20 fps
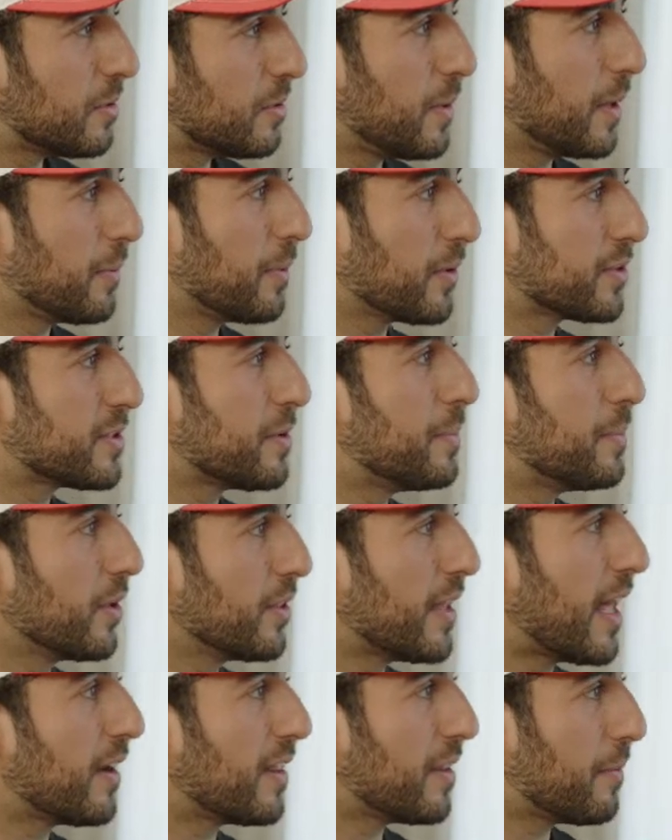to be able to
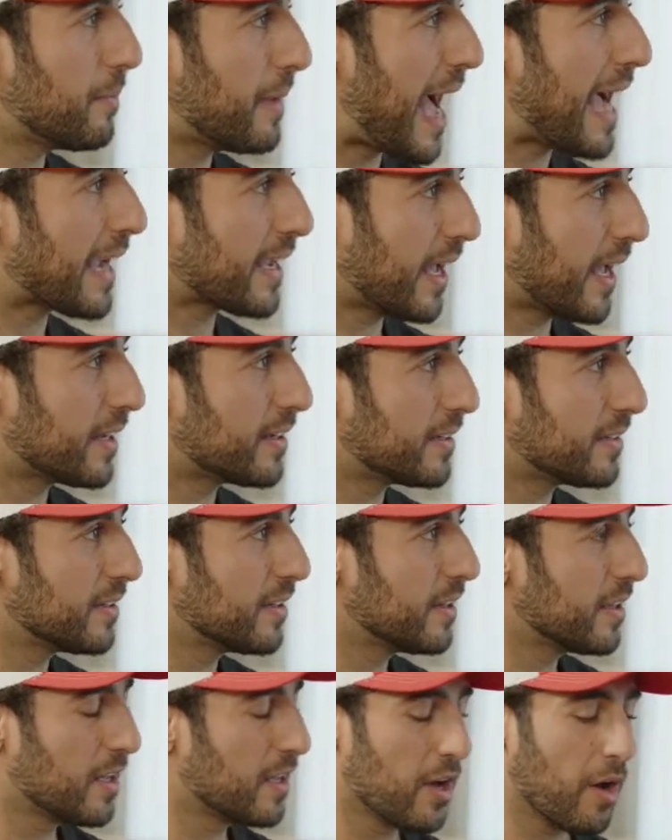build that in the back end.
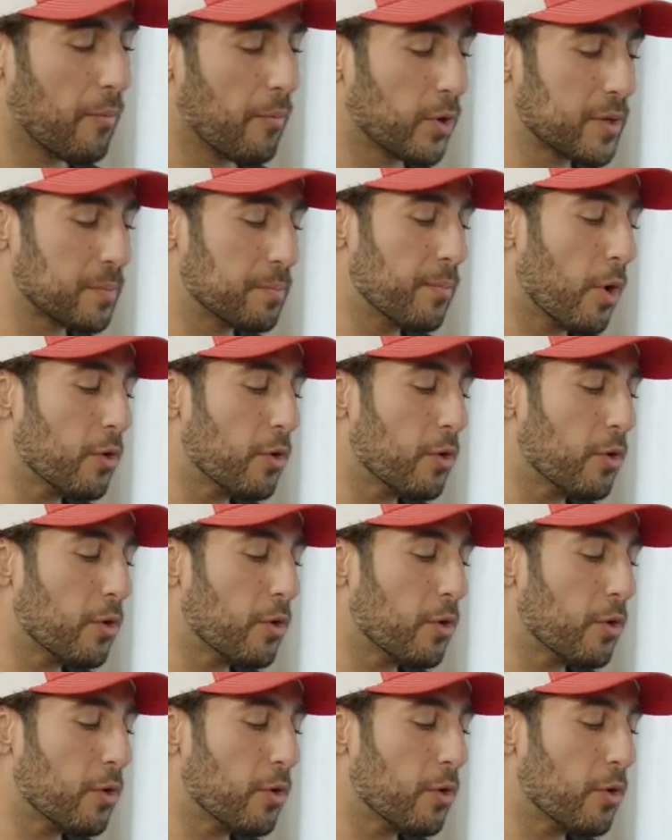What